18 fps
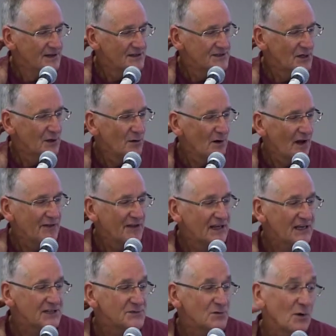So I
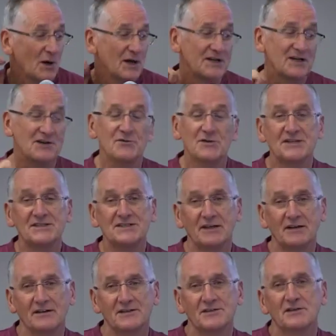think it's quite
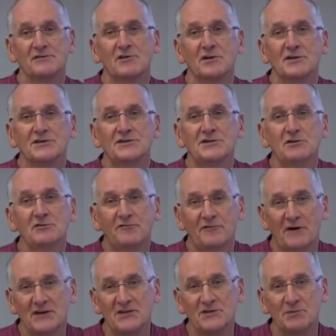interesting. So you've got two
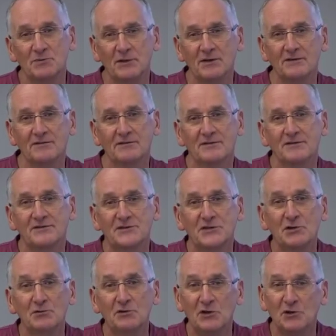Frenchmen,
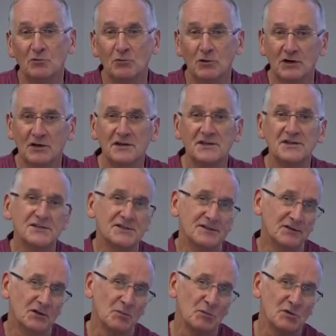two new
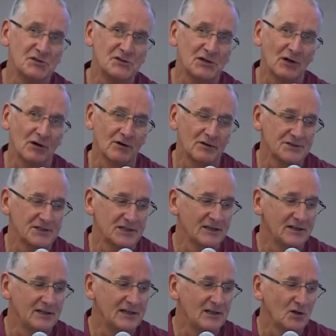words, new
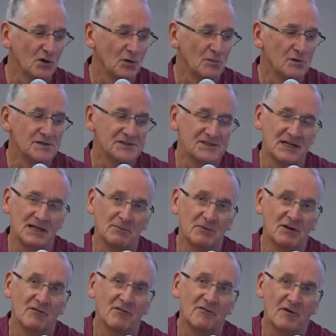museology and eco
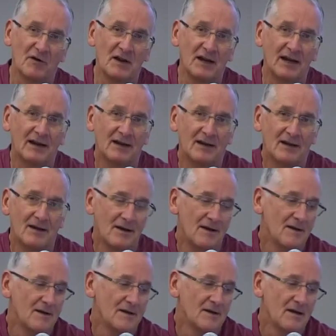museum, in a very,
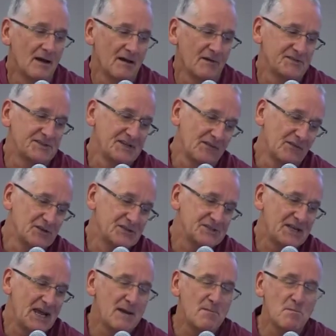I've said the
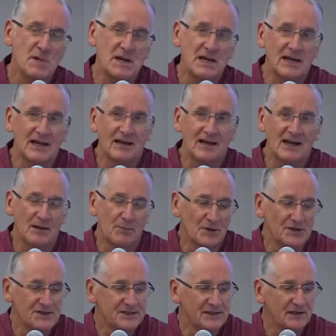same meaning here,
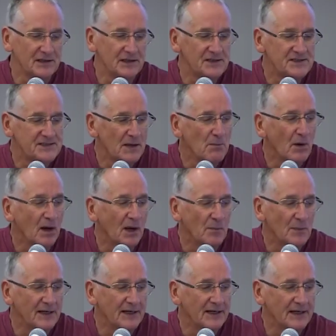but certainly
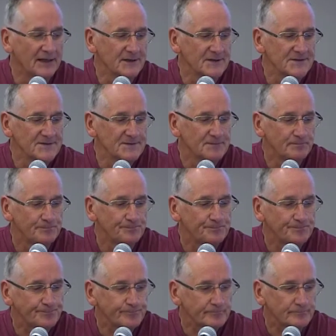similar meanings.
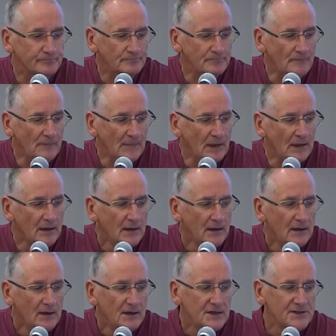
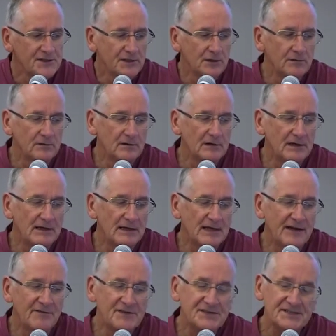So
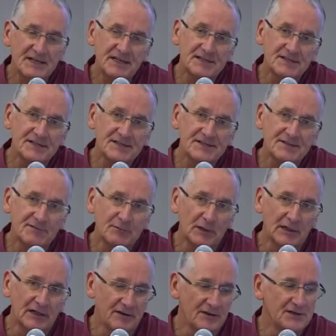ever since,
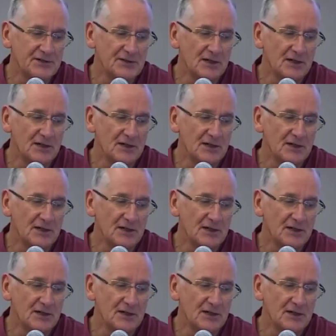really, the